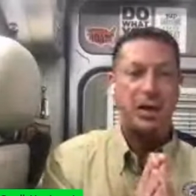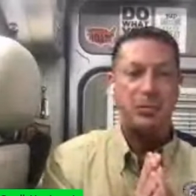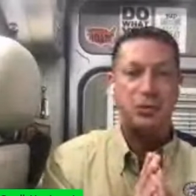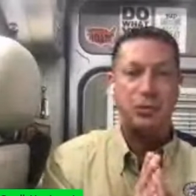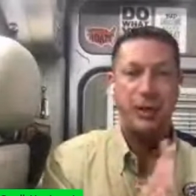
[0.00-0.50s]

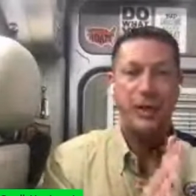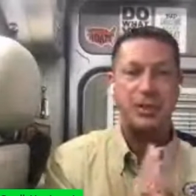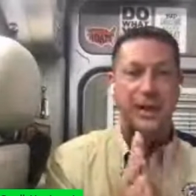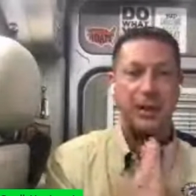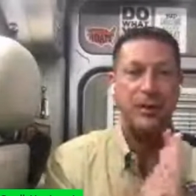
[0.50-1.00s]
I'm just really
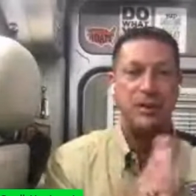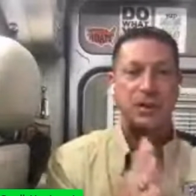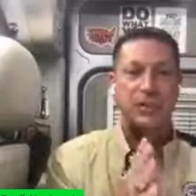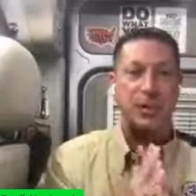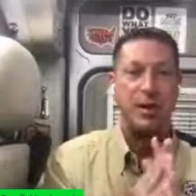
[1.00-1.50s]
excited.
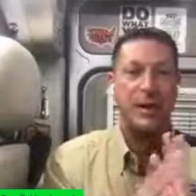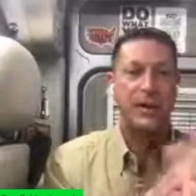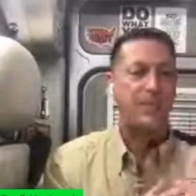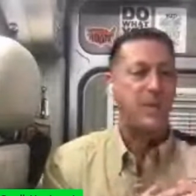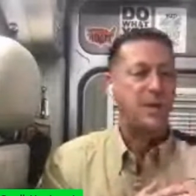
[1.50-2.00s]
This is
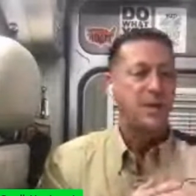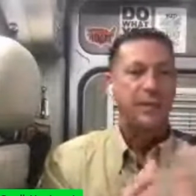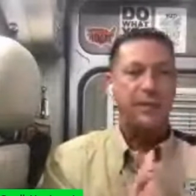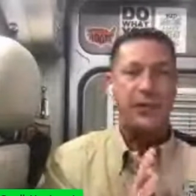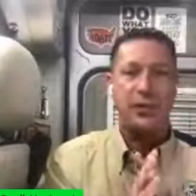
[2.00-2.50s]
my
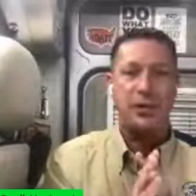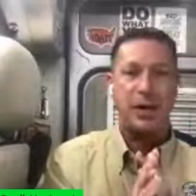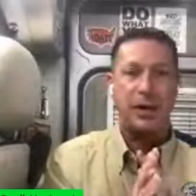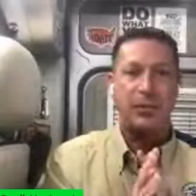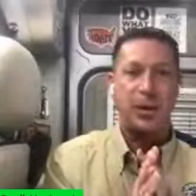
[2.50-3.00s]
fifth
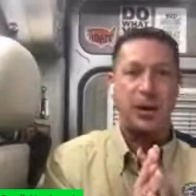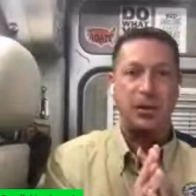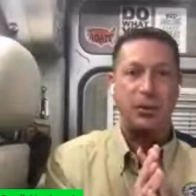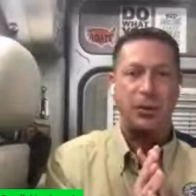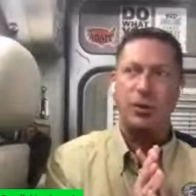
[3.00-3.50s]
day of
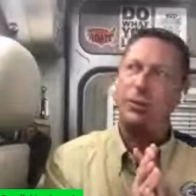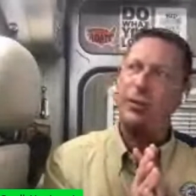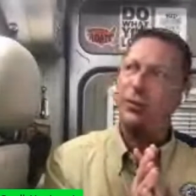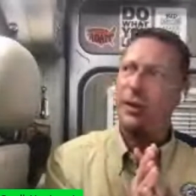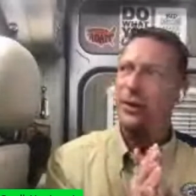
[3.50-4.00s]
being on the
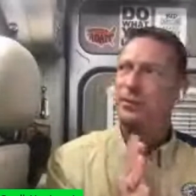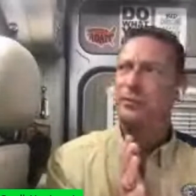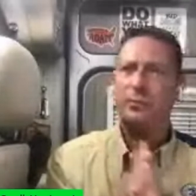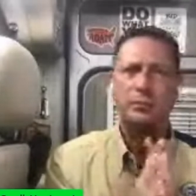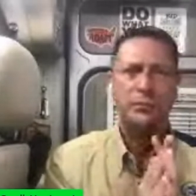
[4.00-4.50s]
road, fifth day
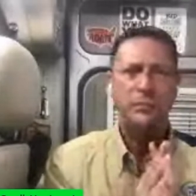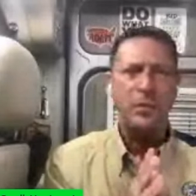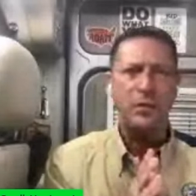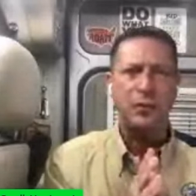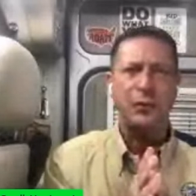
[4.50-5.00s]

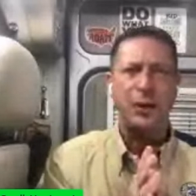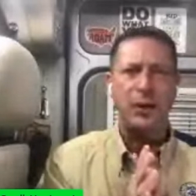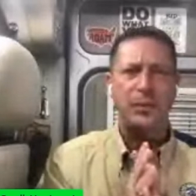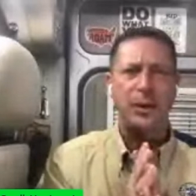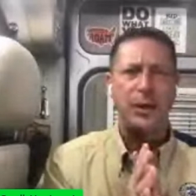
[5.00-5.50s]
full
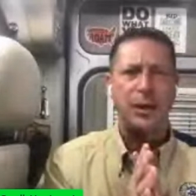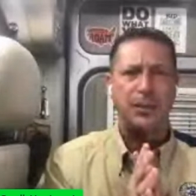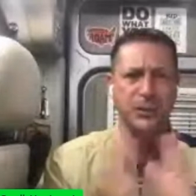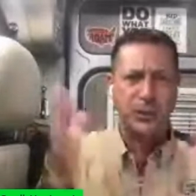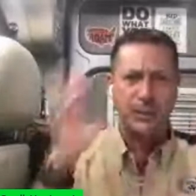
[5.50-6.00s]
time,
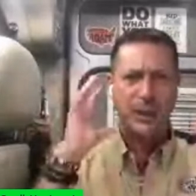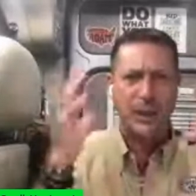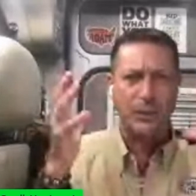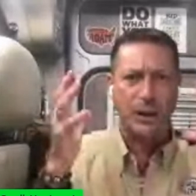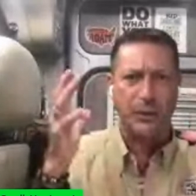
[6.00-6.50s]
and I'm still getting my
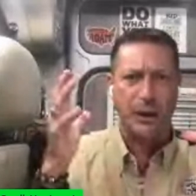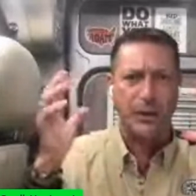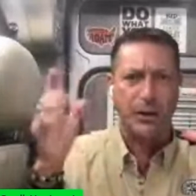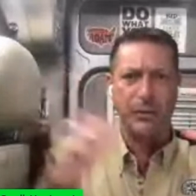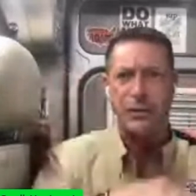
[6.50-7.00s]
head wrapped
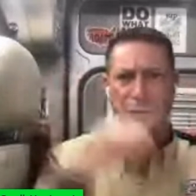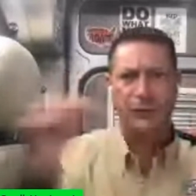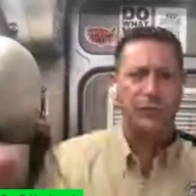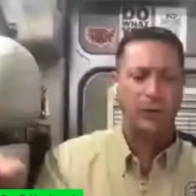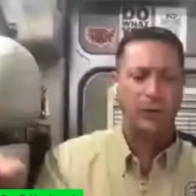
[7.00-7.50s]
around not
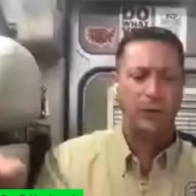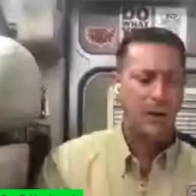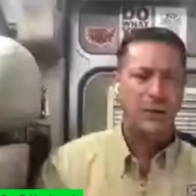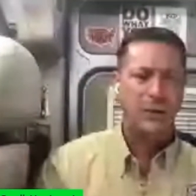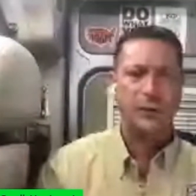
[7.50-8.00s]
returning to
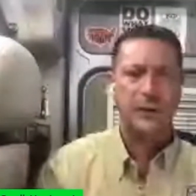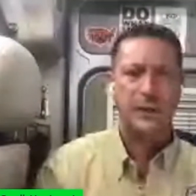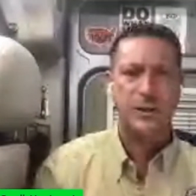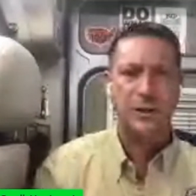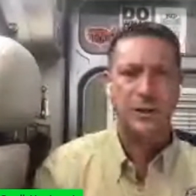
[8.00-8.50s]
Florida for at
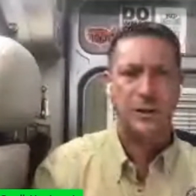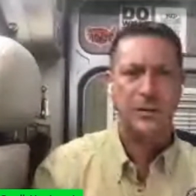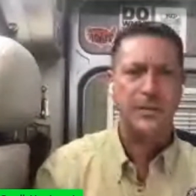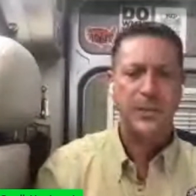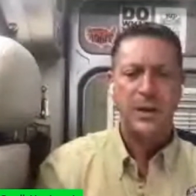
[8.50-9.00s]
least a
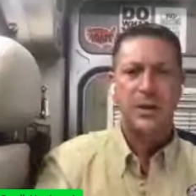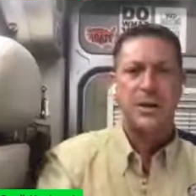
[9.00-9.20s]
year,